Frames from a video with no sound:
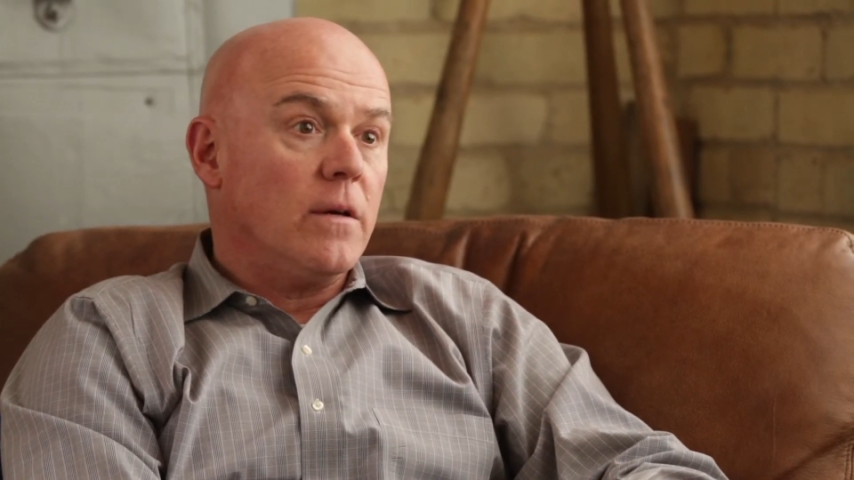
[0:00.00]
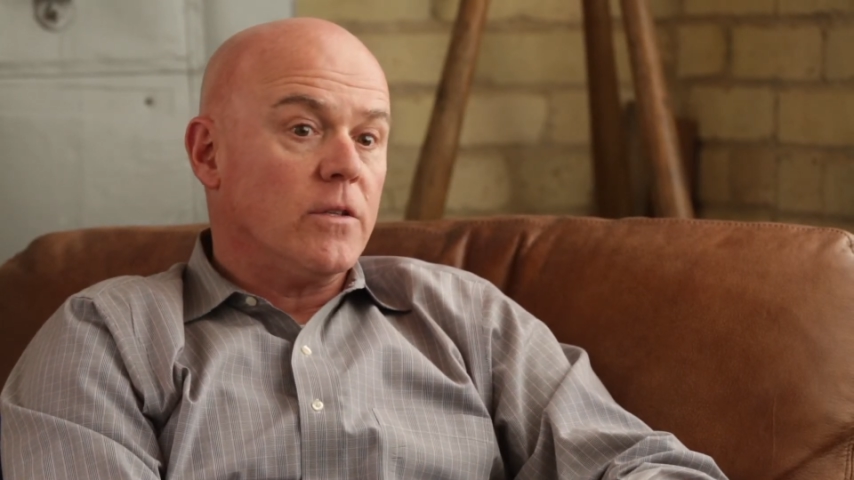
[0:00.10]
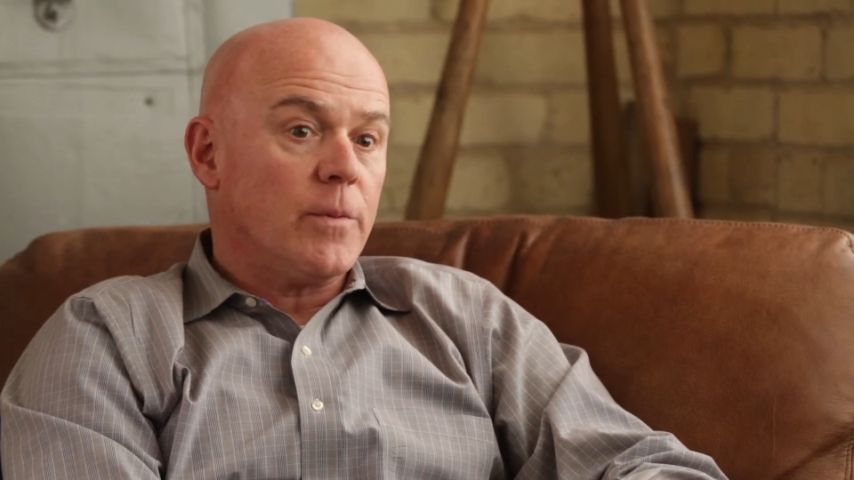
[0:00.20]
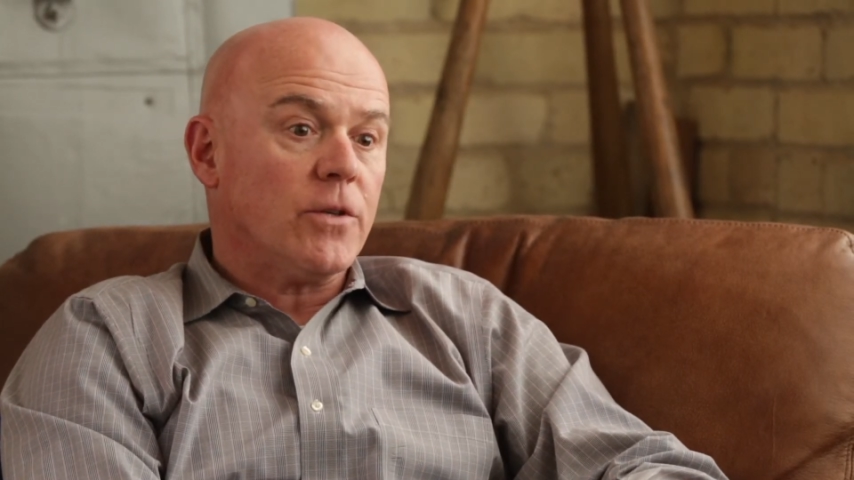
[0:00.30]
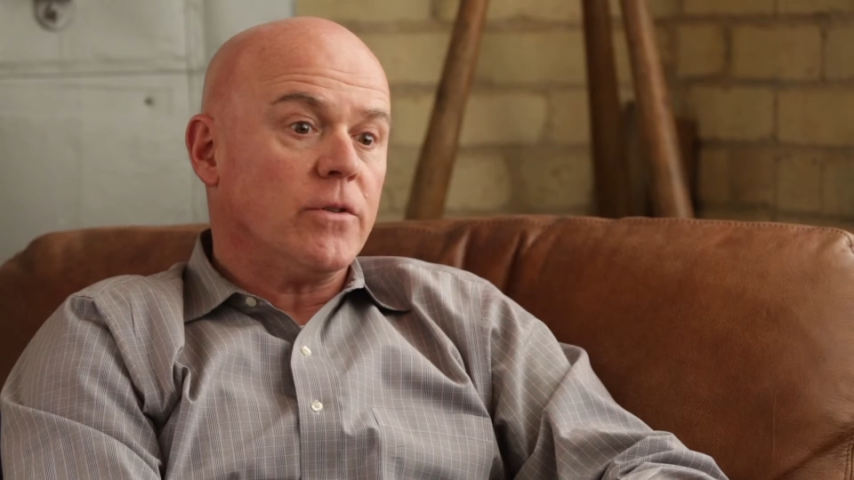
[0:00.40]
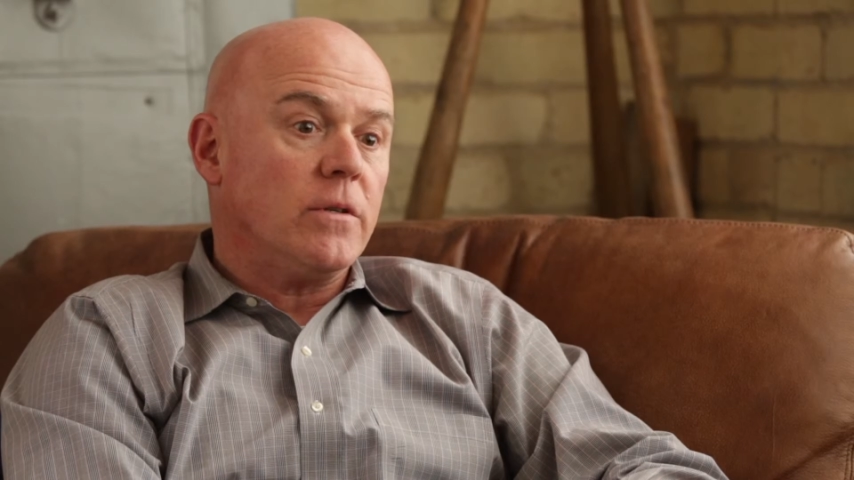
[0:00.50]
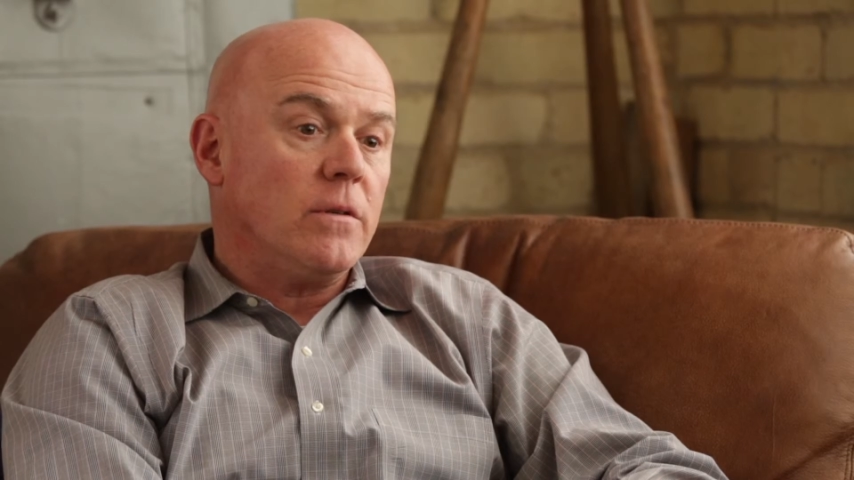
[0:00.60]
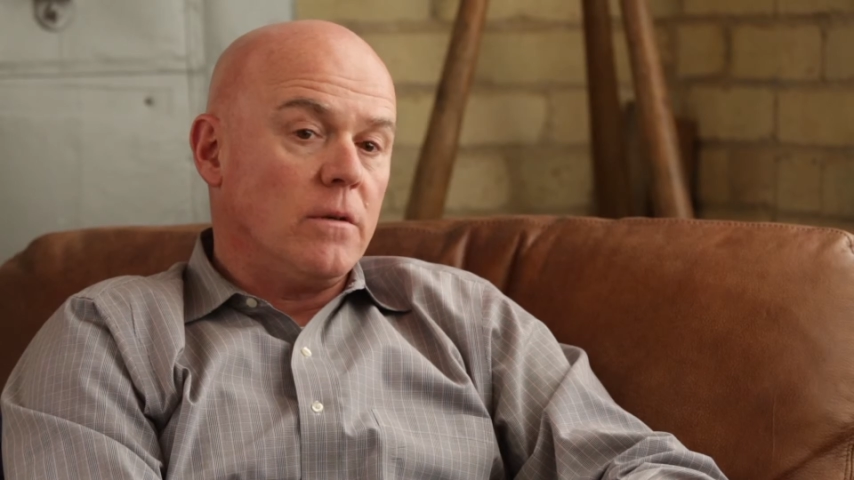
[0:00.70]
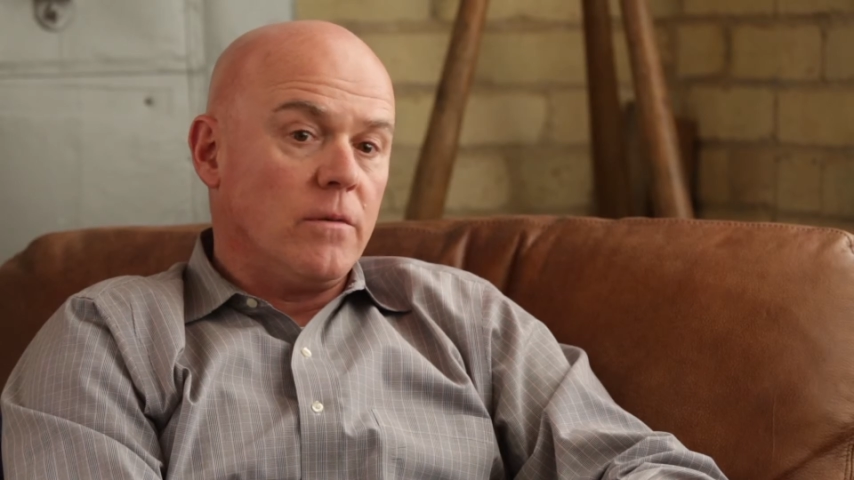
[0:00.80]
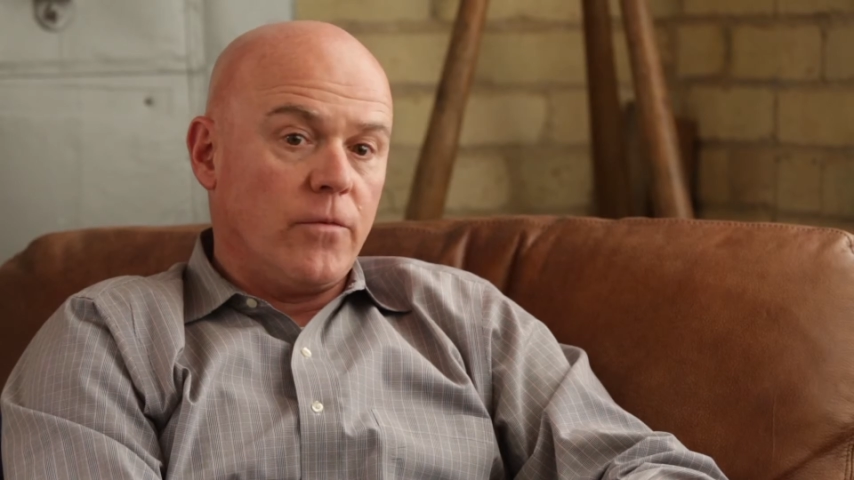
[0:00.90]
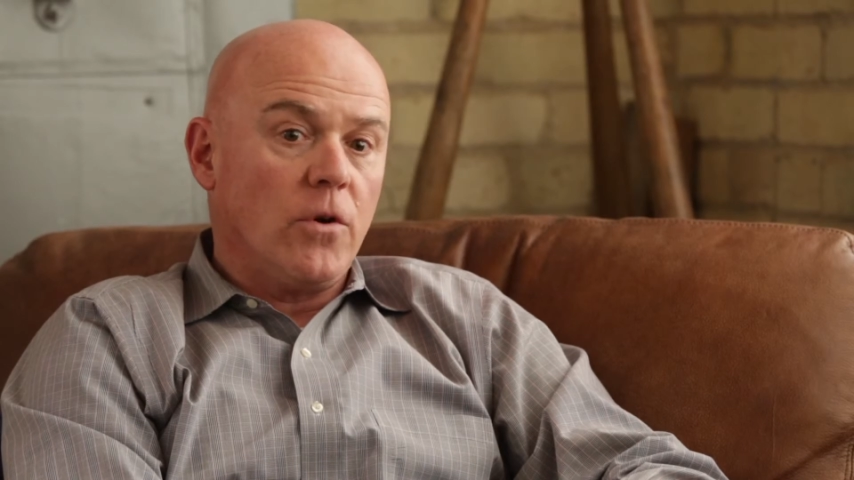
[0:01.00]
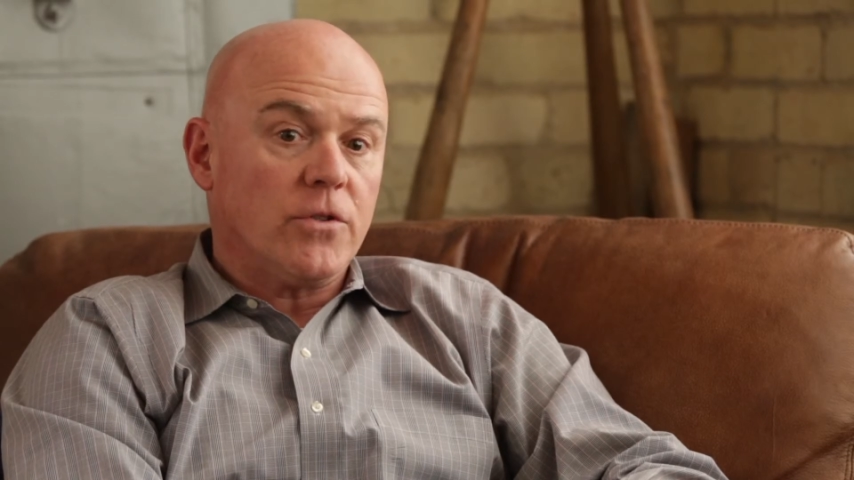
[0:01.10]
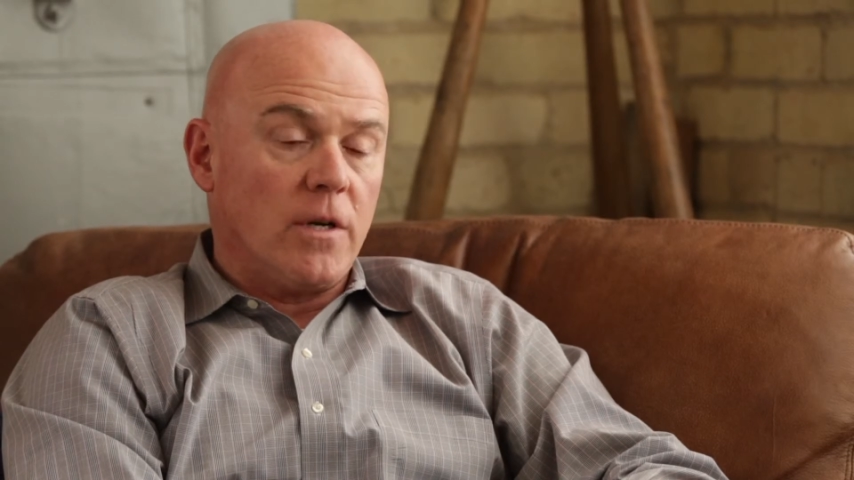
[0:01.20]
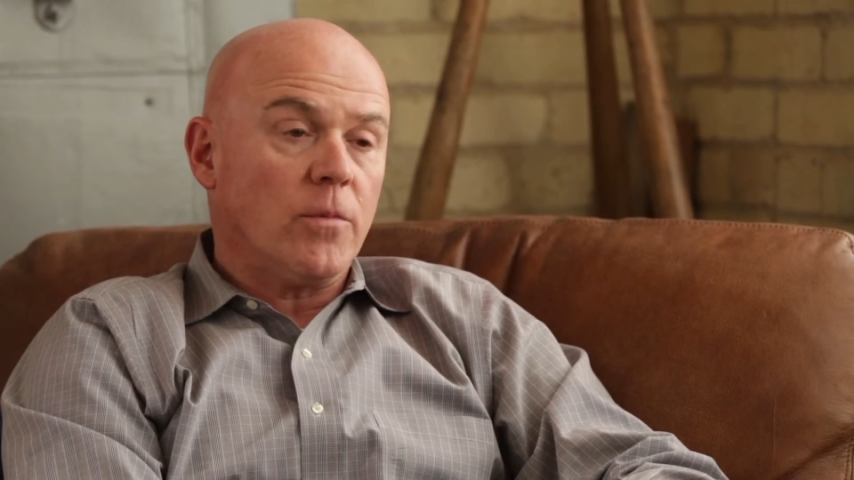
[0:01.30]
especially folks